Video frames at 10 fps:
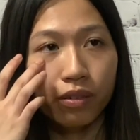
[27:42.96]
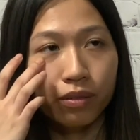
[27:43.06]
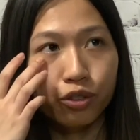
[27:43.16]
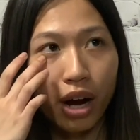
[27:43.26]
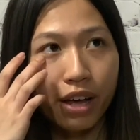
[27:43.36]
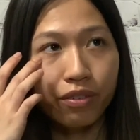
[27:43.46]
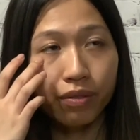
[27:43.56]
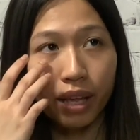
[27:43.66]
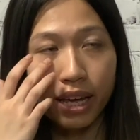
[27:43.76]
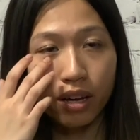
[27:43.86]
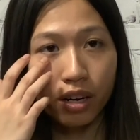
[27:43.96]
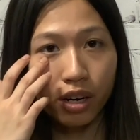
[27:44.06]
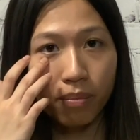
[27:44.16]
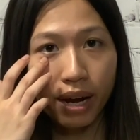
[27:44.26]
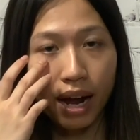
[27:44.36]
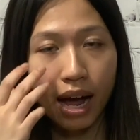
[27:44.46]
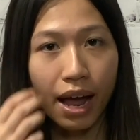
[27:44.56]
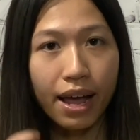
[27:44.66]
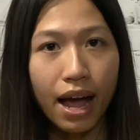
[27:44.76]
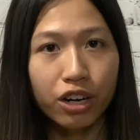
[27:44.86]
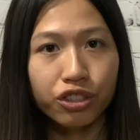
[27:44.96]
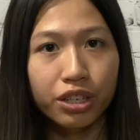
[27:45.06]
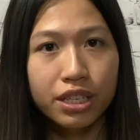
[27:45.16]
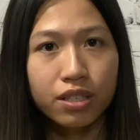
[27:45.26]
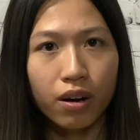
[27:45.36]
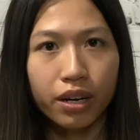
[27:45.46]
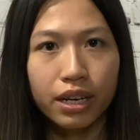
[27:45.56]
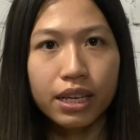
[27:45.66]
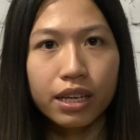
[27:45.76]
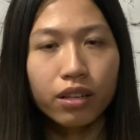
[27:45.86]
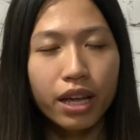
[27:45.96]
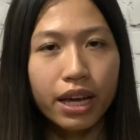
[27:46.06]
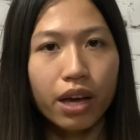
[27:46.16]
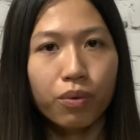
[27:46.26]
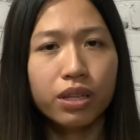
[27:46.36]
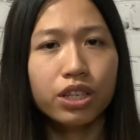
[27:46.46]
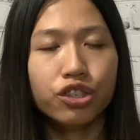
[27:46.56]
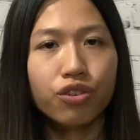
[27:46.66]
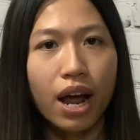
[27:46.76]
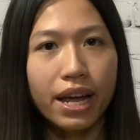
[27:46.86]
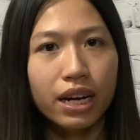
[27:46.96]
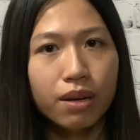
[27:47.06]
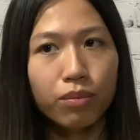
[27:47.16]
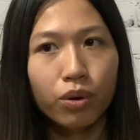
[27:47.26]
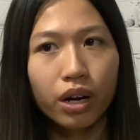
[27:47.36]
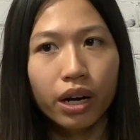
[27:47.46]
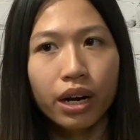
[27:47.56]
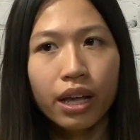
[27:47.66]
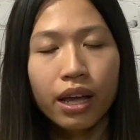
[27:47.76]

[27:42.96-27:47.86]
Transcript: dry flake under my eye actually started healing. It wasn't dry anymore.